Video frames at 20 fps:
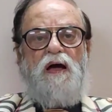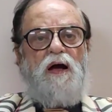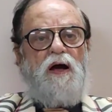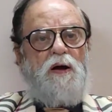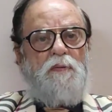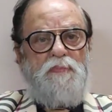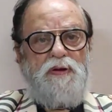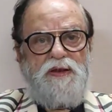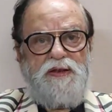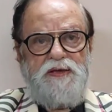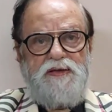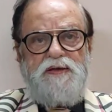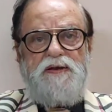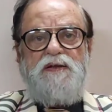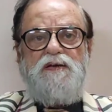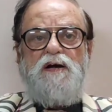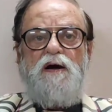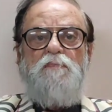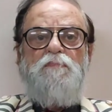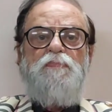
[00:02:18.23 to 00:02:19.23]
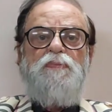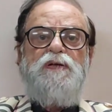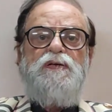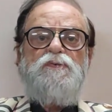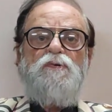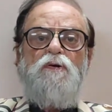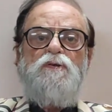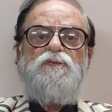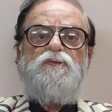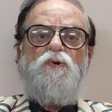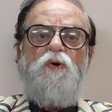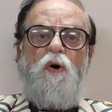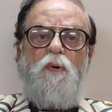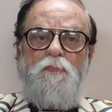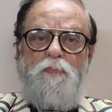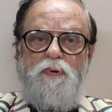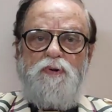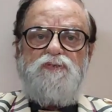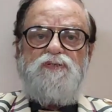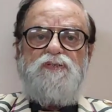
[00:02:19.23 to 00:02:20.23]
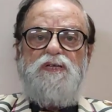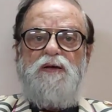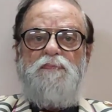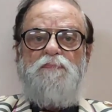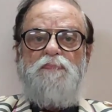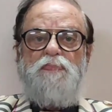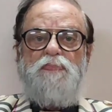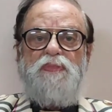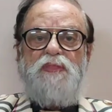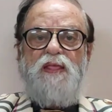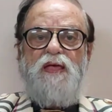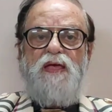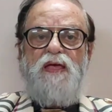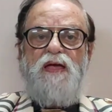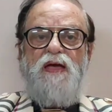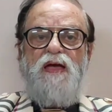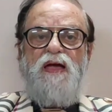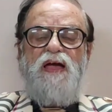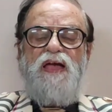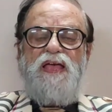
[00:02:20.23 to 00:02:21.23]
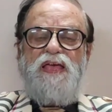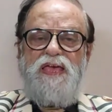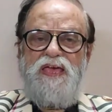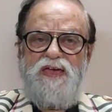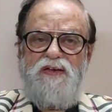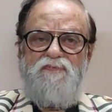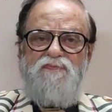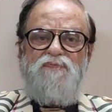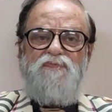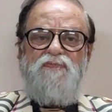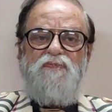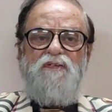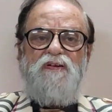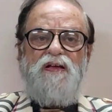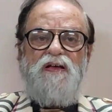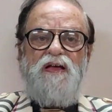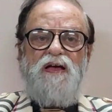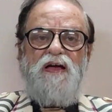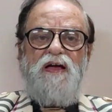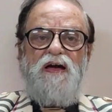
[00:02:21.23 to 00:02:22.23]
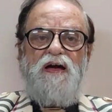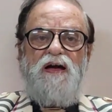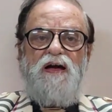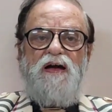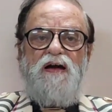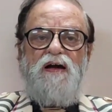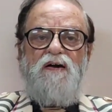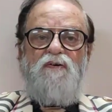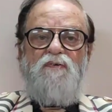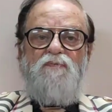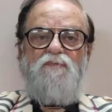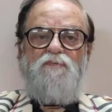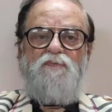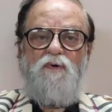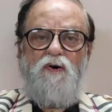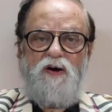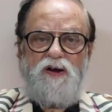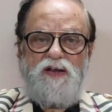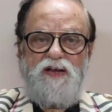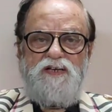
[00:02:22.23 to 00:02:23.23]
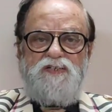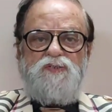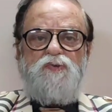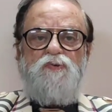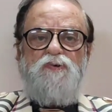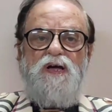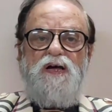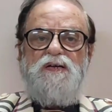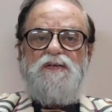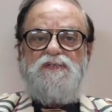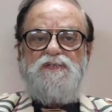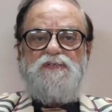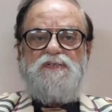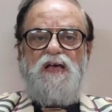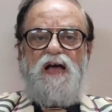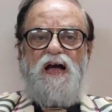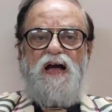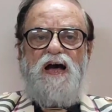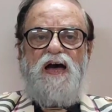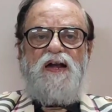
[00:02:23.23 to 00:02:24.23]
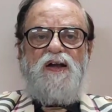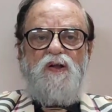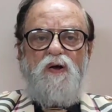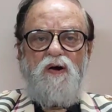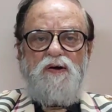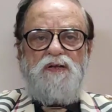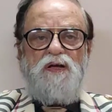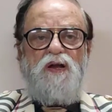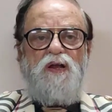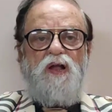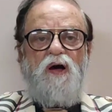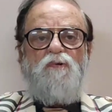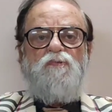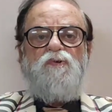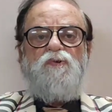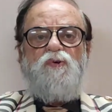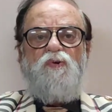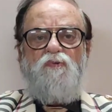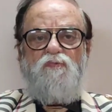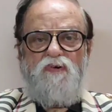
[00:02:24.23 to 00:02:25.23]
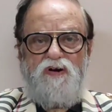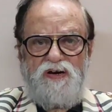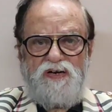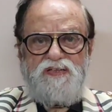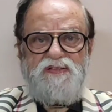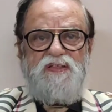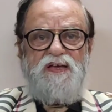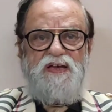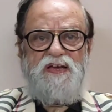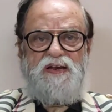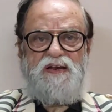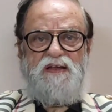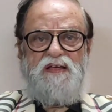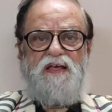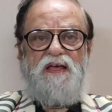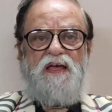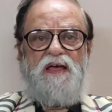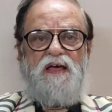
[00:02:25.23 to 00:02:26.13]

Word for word: American companies also oppose them. If foreign students are not allowed to work there,